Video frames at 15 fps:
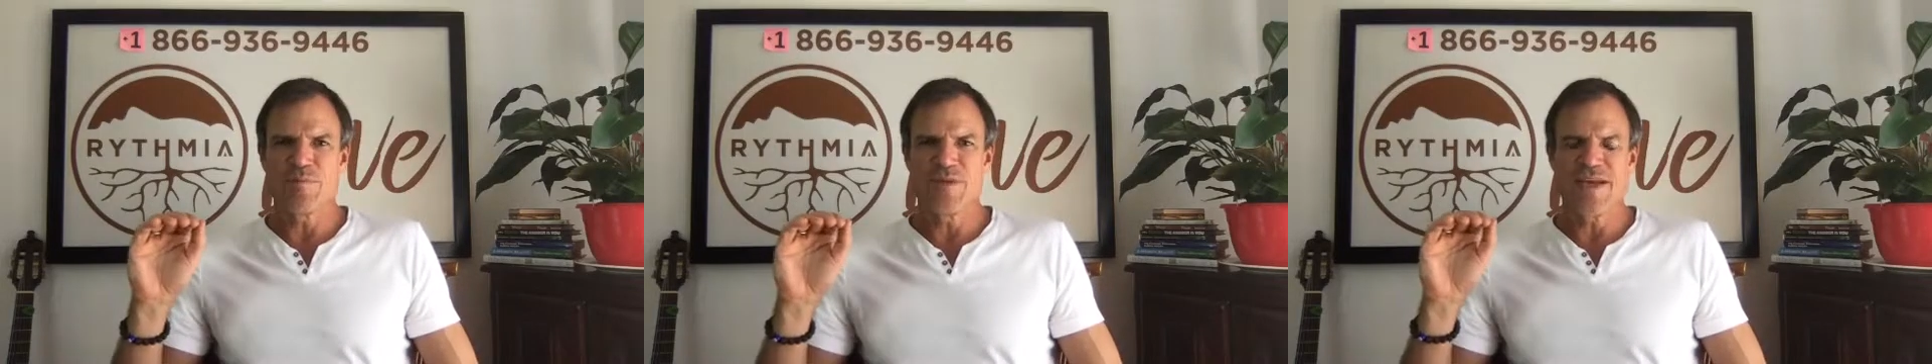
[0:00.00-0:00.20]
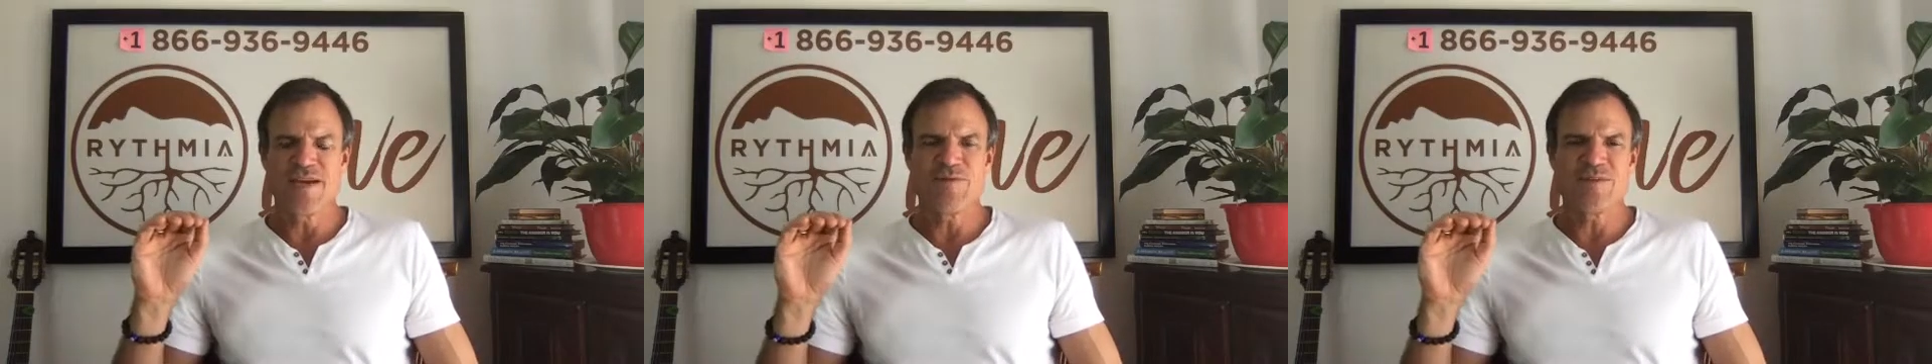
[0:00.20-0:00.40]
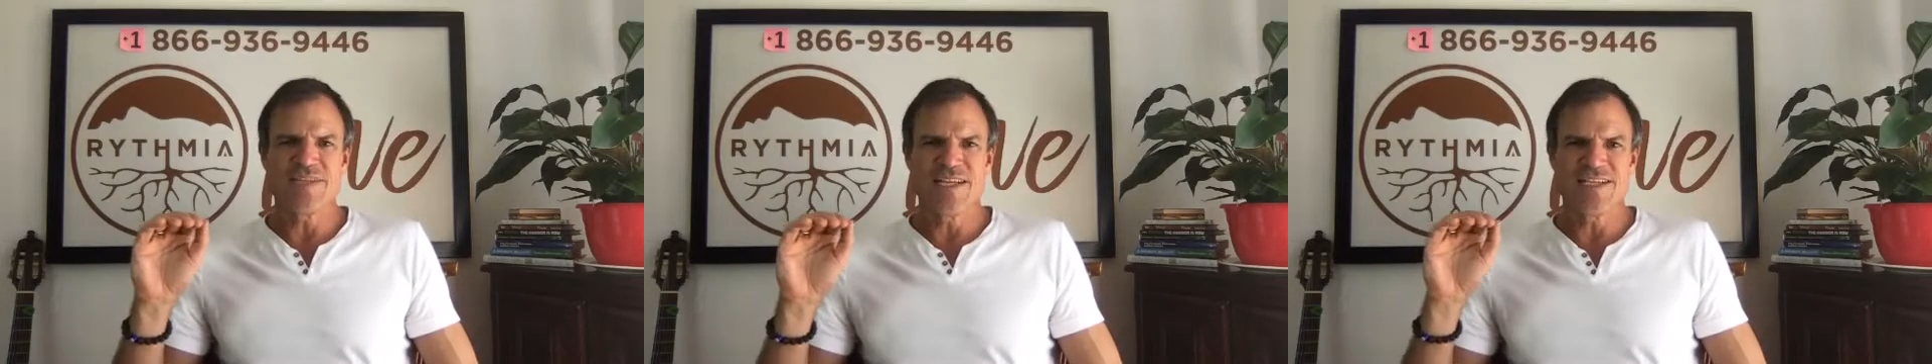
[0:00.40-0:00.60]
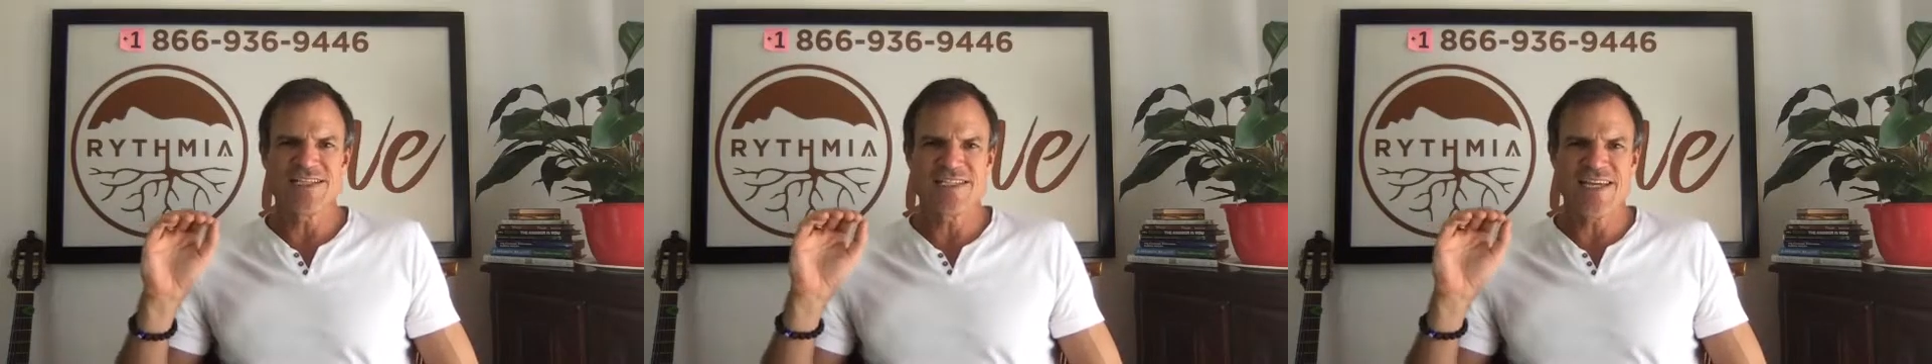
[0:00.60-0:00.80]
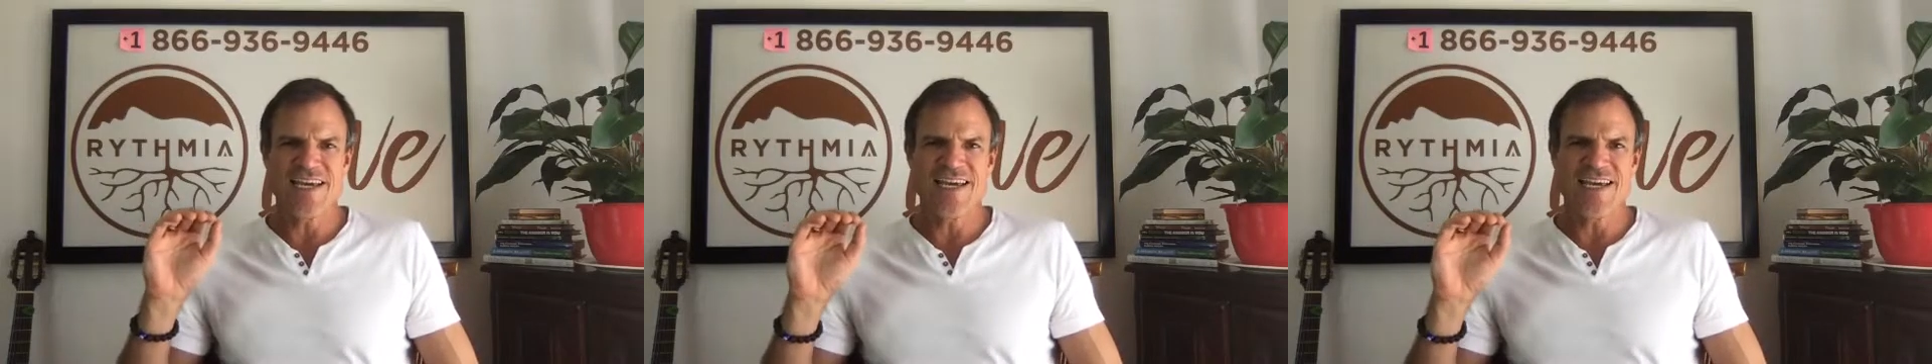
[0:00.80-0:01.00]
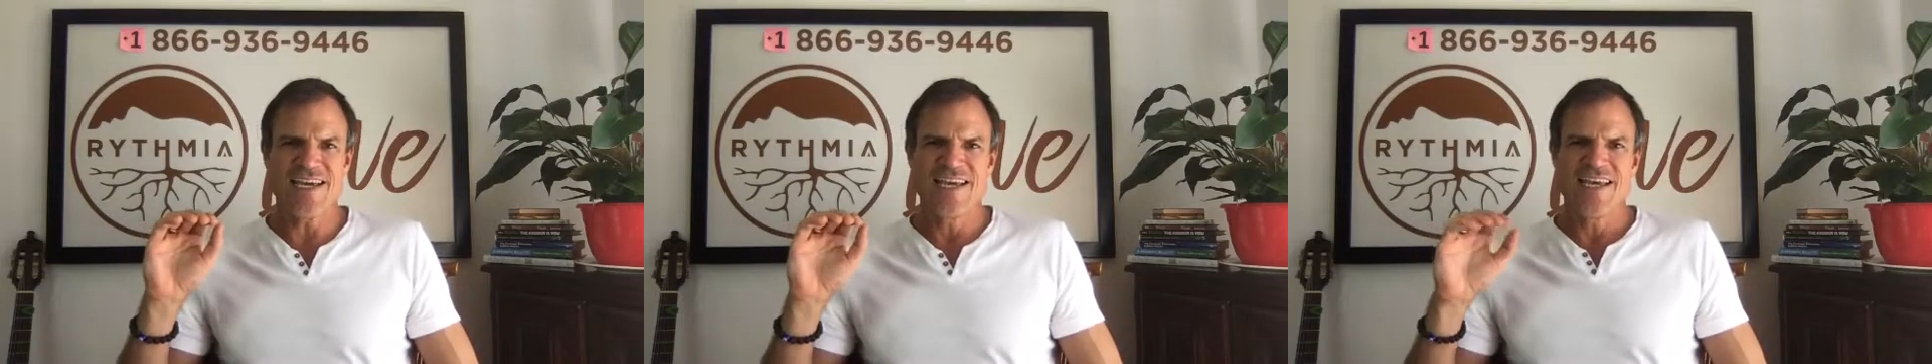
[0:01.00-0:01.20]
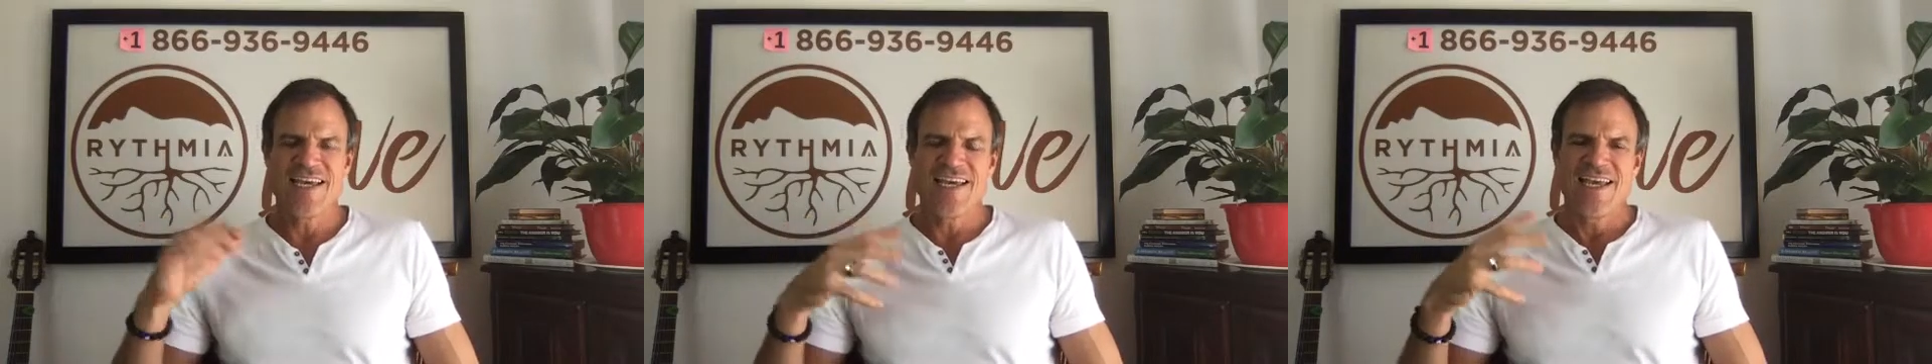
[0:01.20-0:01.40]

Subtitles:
blank what they say,